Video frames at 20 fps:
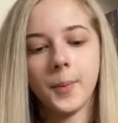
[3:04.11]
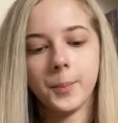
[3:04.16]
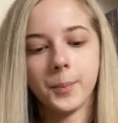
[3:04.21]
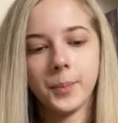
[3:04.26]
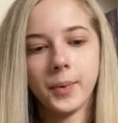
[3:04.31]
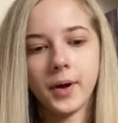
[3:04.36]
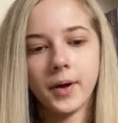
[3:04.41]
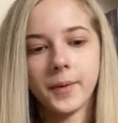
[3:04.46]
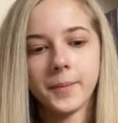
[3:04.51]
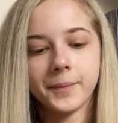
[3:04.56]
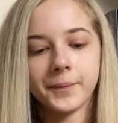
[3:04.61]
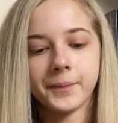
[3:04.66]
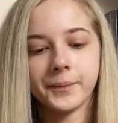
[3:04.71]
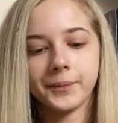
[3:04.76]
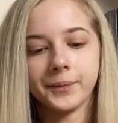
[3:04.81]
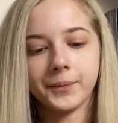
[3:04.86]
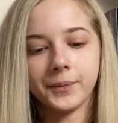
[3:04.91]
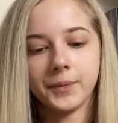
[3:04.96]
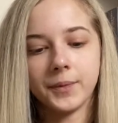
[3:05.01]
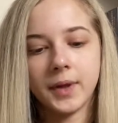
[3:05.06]
But
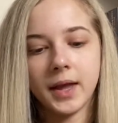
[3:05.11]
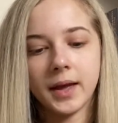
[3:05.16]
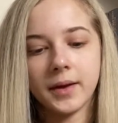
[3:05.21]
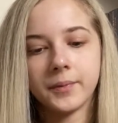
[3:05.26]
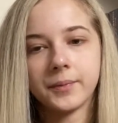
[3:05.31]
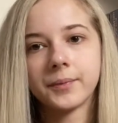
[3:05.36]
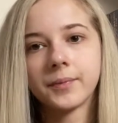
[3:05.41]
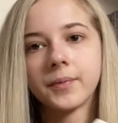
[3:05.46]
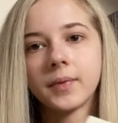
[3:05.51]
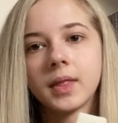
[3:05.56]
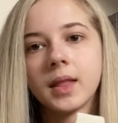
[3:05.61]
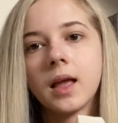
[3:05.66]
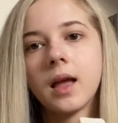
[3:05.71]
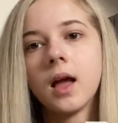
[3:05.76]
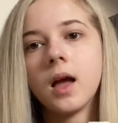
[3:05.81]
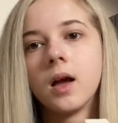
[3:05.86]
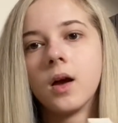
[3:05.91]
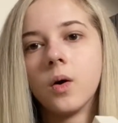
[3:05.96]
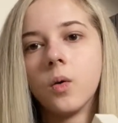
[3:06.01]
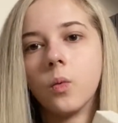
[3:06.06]
yeah,
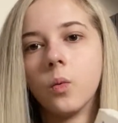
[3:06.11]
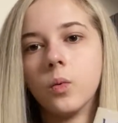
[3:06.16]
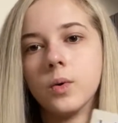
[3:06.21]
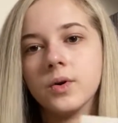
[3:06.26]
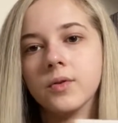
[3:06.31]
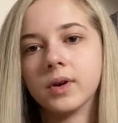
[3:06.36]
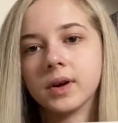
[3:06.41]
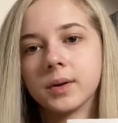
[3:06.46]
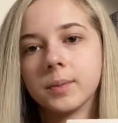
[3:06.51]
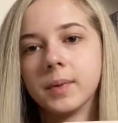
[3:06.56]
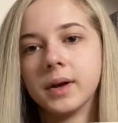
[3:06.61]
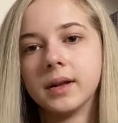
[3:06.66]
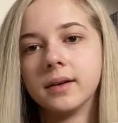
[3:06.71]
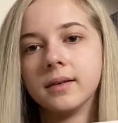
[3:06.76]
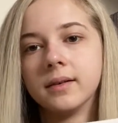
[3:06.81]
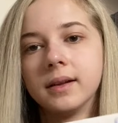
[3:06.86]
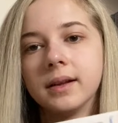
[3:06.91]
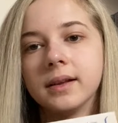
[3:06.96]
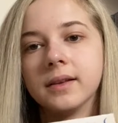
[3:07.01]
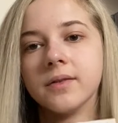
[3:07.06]
would
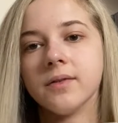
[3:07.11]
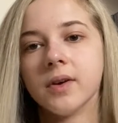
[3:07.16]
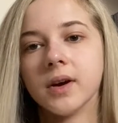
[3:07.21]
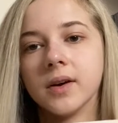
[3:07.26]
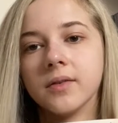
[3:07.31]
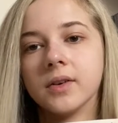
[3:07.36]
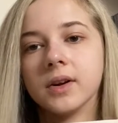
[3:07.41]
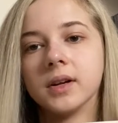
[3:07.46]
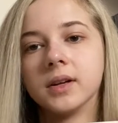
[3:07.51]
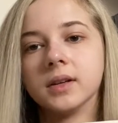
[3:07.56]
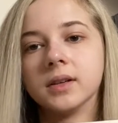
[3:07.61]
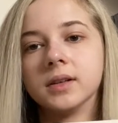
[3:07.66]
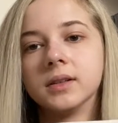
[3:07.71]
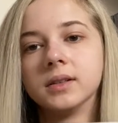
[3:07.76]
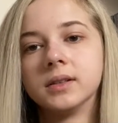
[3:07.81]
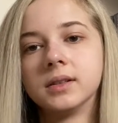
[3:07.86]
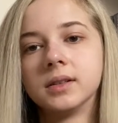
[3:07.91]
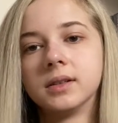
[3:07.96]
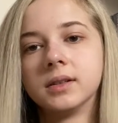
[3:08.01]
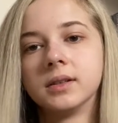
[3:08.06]
recommend. It's very, very good,
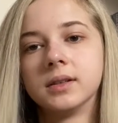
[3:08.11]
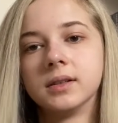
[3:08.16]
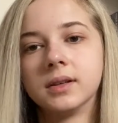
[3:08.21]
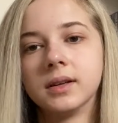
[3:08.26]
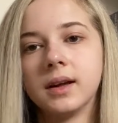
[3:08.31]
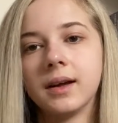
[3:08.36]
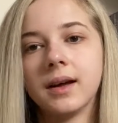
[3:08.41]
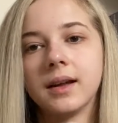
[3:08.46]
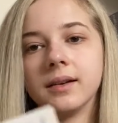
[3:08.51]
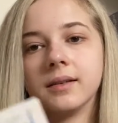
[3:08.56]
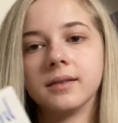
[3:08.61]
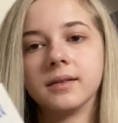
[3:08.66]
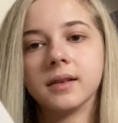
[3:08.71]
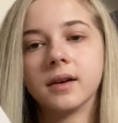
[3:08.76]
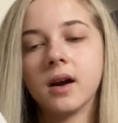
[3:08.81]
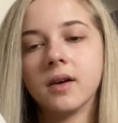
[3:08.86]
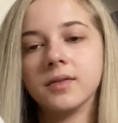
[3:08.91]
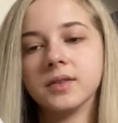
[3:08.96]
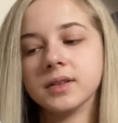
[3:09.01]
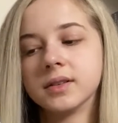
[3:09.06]
and the
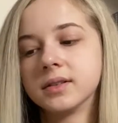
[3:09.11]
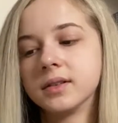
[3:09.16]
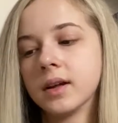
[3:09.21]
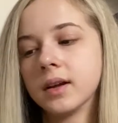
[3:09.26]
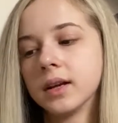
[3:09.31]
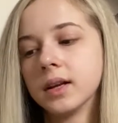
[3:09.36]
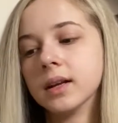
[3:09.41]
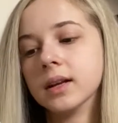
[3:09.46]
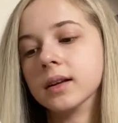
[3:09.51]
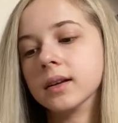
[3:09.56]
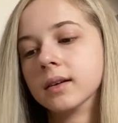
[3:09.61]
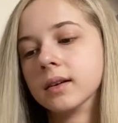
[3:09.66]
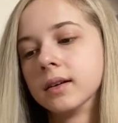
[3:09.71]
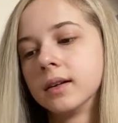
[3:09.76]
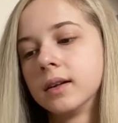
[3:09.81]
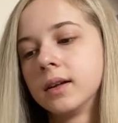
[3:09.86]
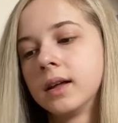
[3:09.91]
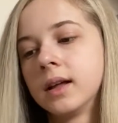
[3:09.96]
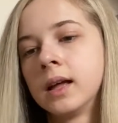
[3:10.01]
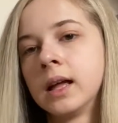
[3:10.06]
cover's stunning,
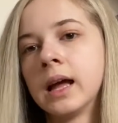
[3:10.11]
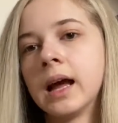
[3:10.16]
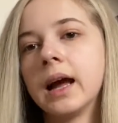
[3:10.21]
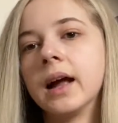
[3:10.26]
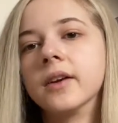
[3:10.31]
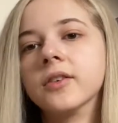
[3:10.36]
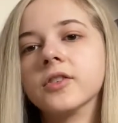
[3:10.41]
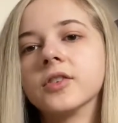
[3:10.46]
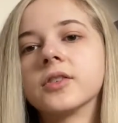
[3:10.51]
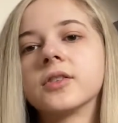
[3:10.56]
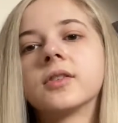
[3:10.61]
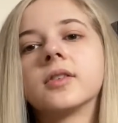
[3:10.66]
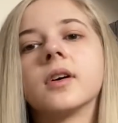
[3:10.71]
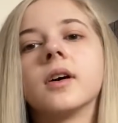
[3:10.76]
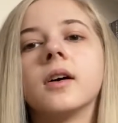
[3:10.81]
and just